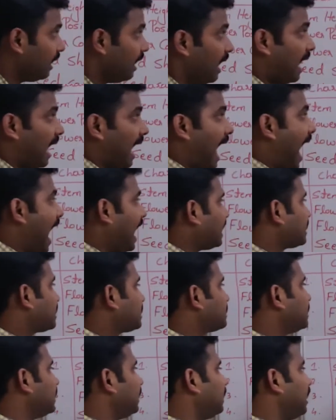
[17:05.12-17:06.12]

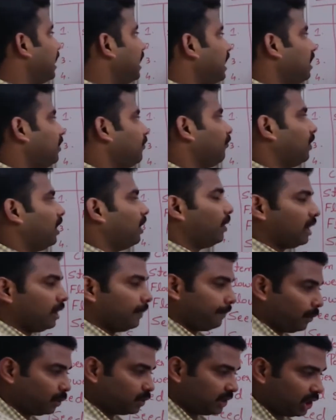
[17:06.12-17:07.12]
axillary flower
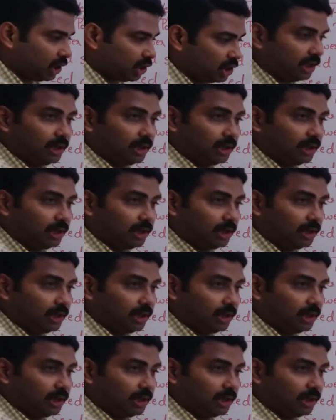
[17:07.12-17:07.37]
position